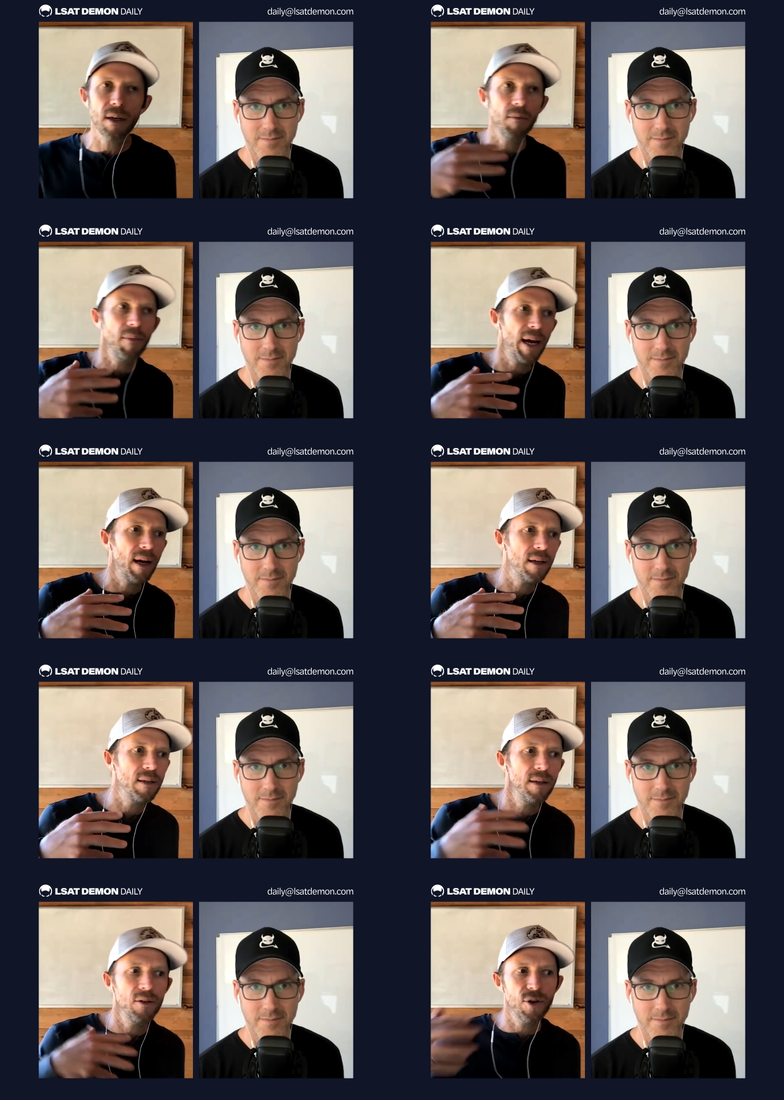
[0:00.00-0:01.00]
Speaker 1: come back
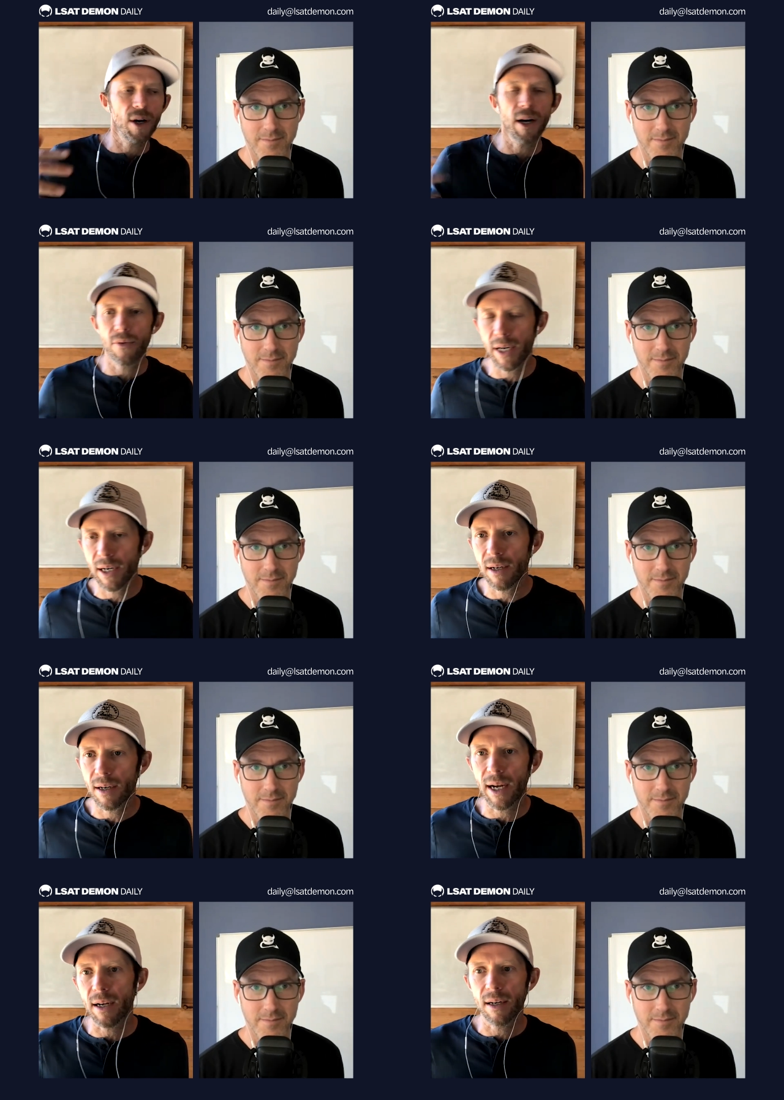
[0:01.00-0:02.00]
and then try to read
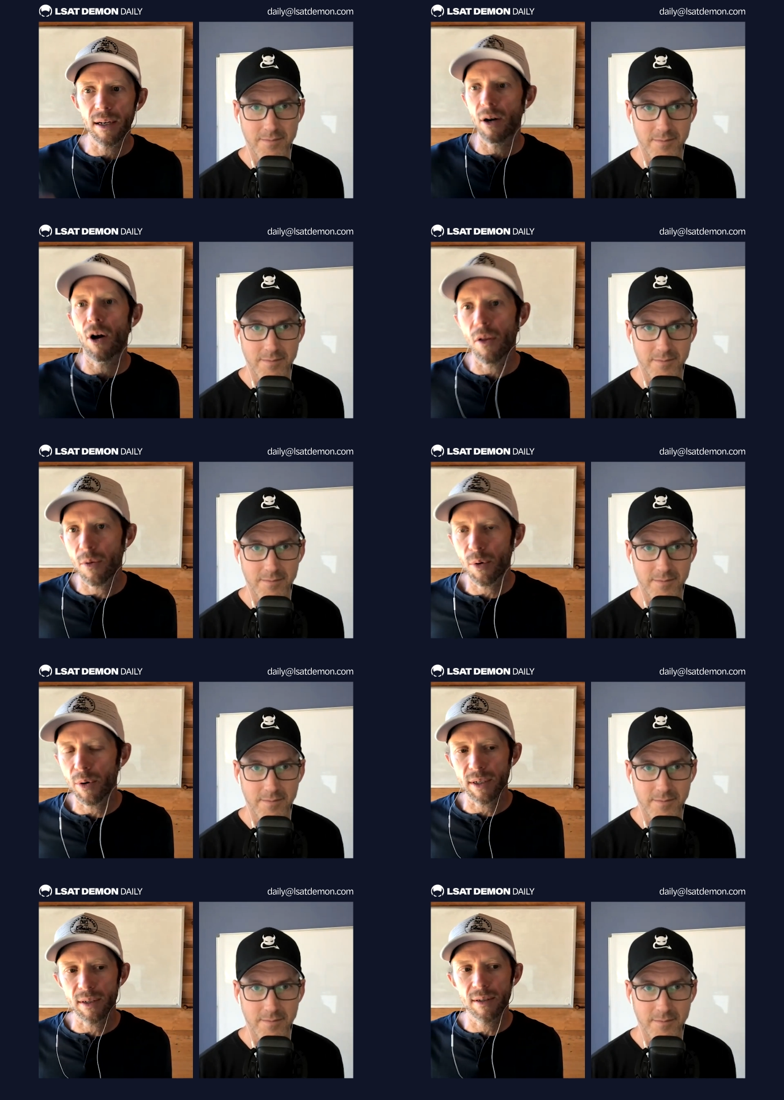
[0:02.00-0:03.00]
it and get all the
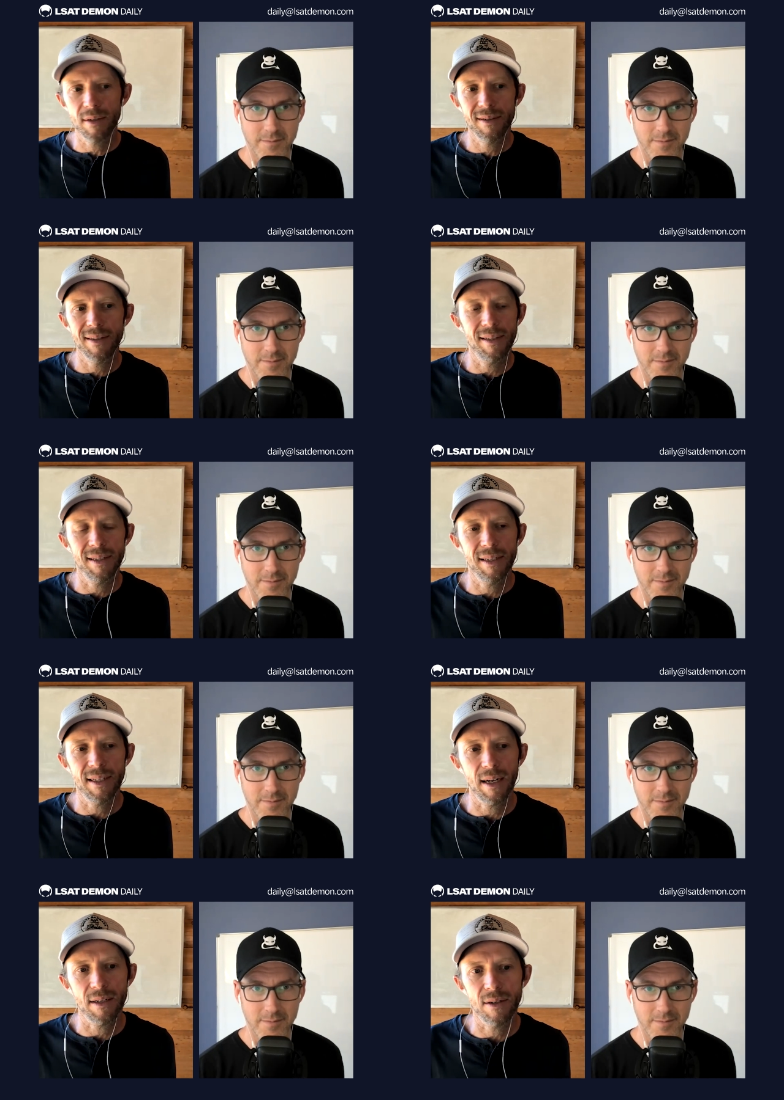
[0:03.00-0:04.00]
points. Just a
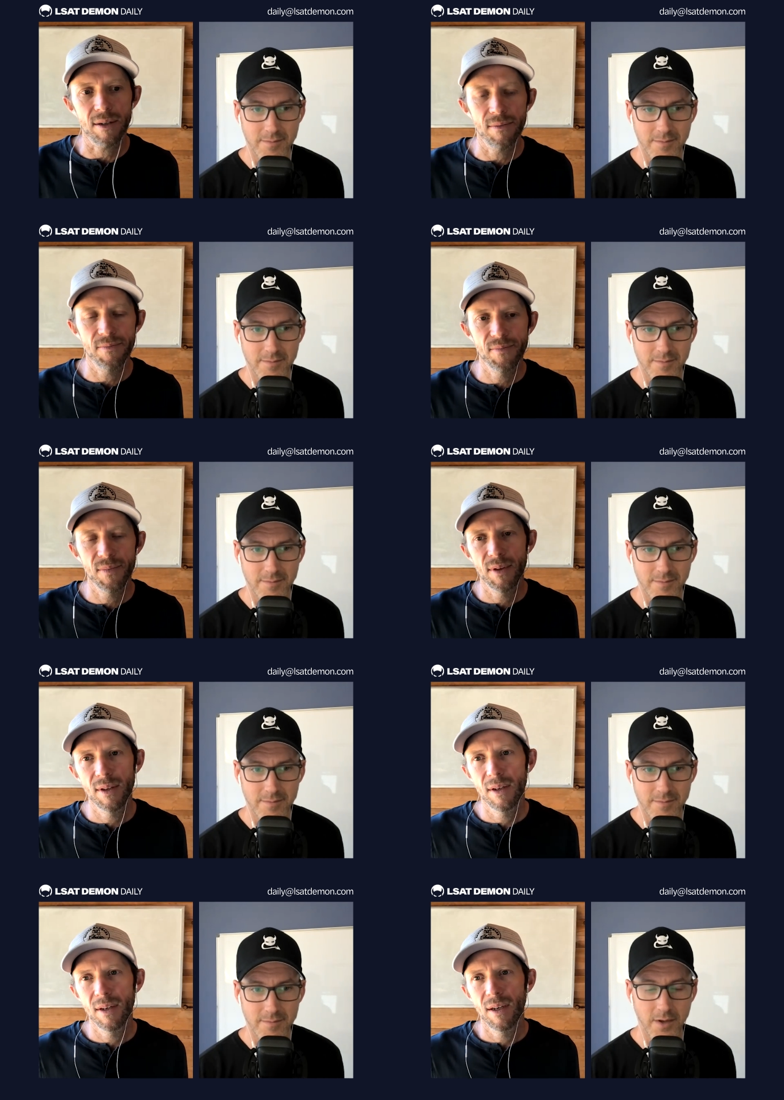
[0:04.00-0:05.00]
disaster.
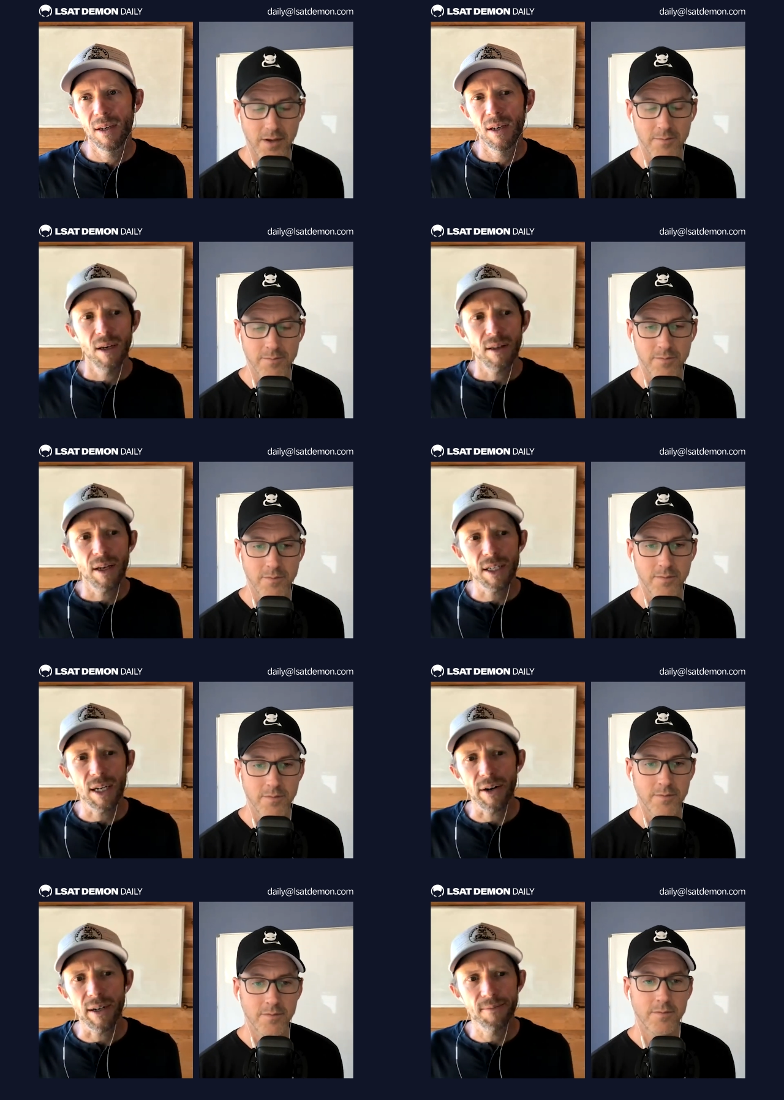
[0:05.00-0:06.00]
Yeah.
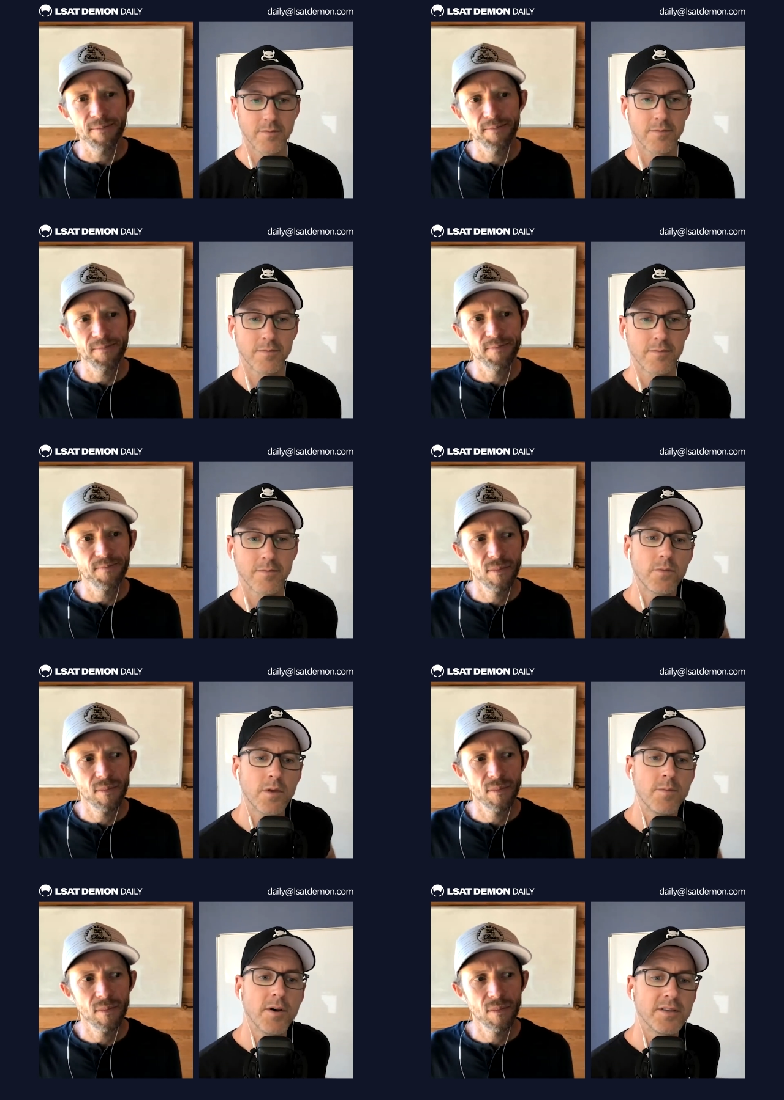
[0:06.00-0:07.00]
Speaker 2: Thanks,
Speaker 1: Harry.
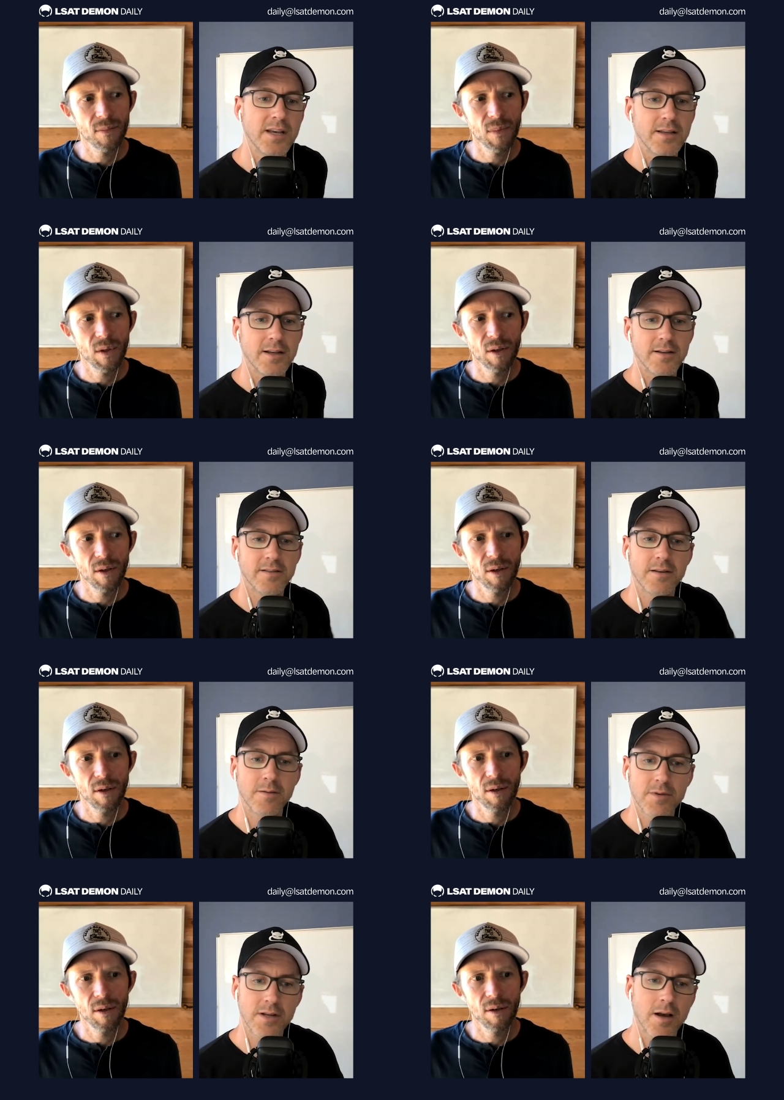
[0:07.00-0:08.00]
Speaker 2: Email daily at
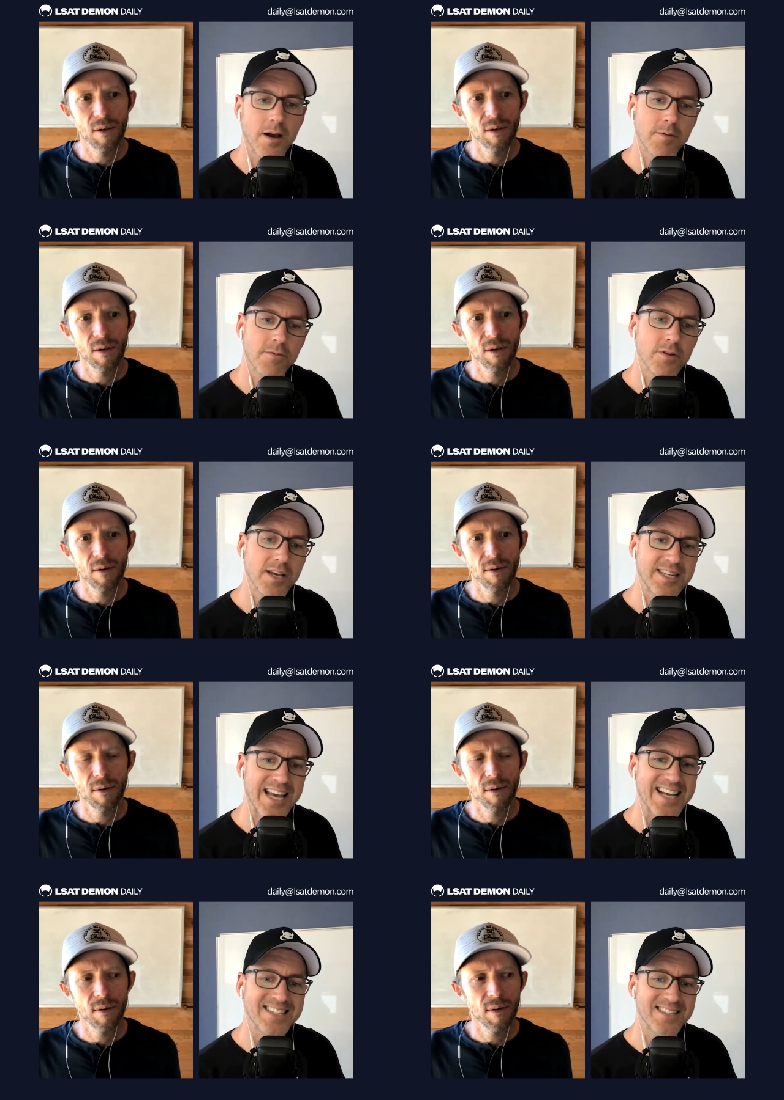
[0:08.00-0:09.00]
LSATDemon.com if you'd
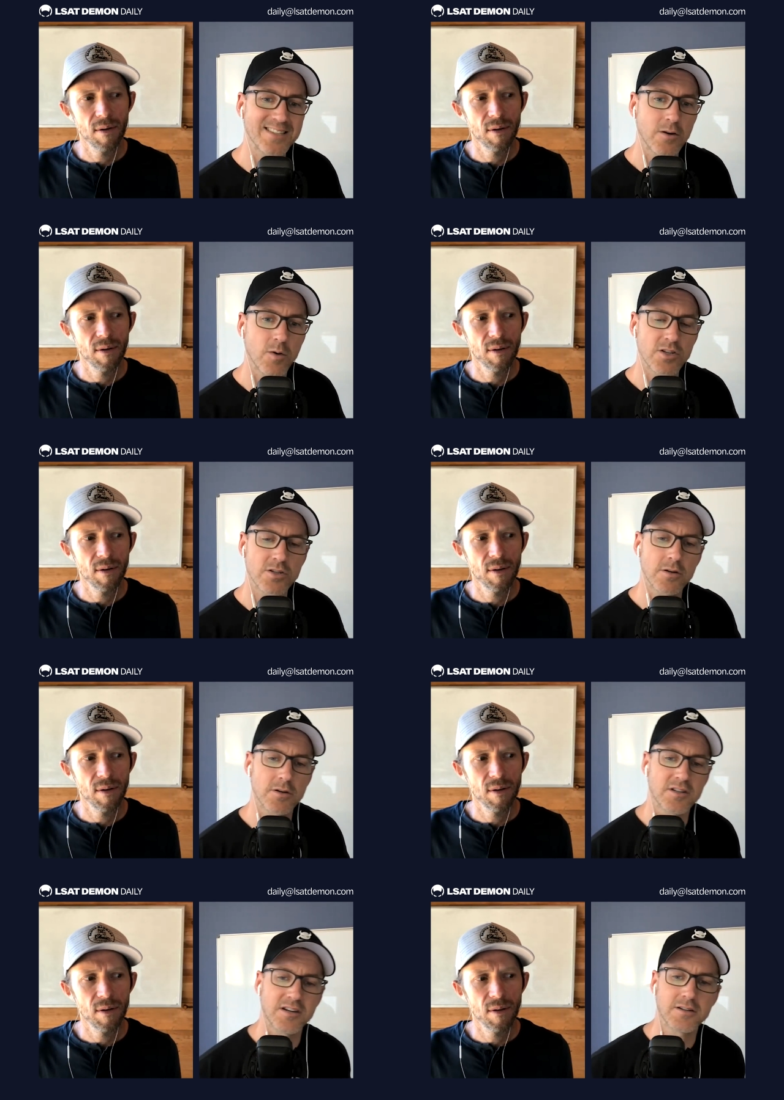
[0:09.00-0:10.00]
like to ask us a
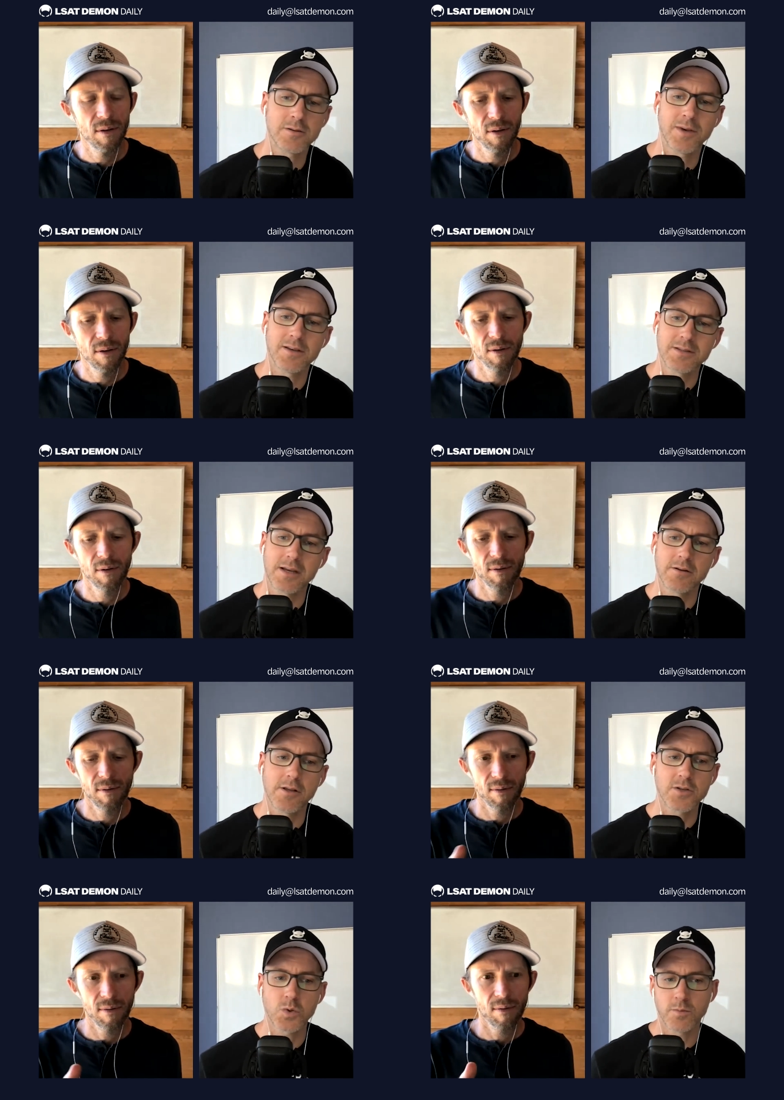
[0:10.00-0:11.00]
question or share some LSAT
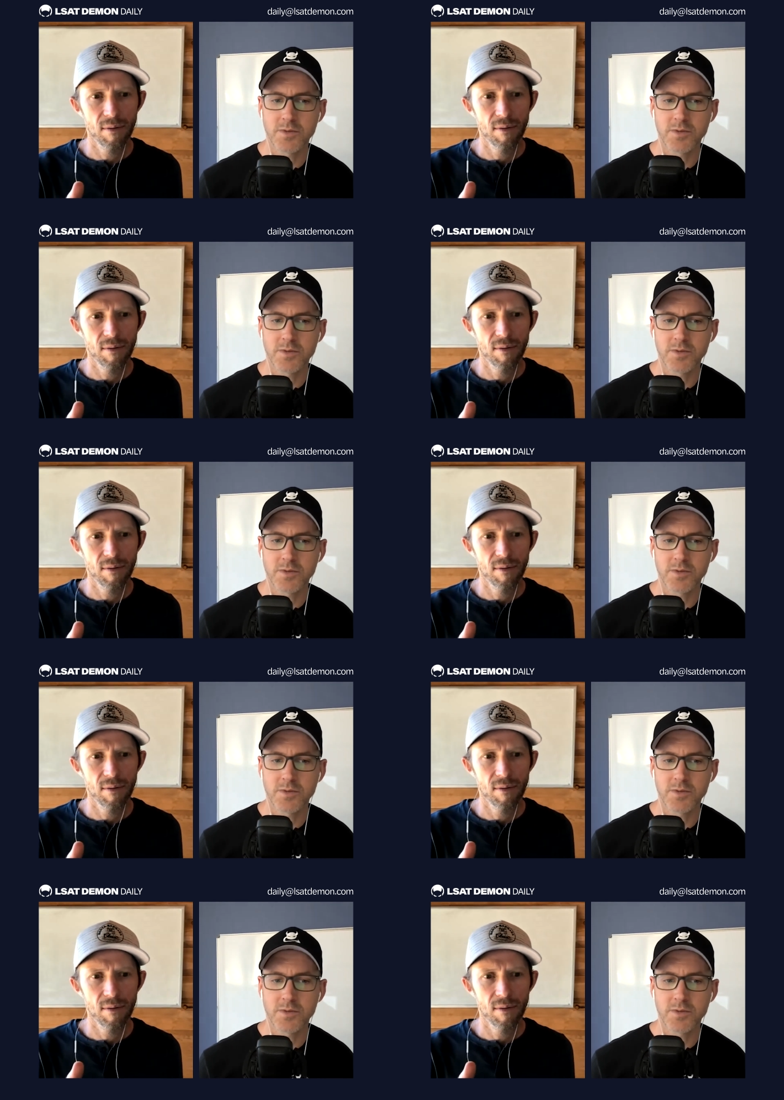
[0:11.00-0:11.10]
or law school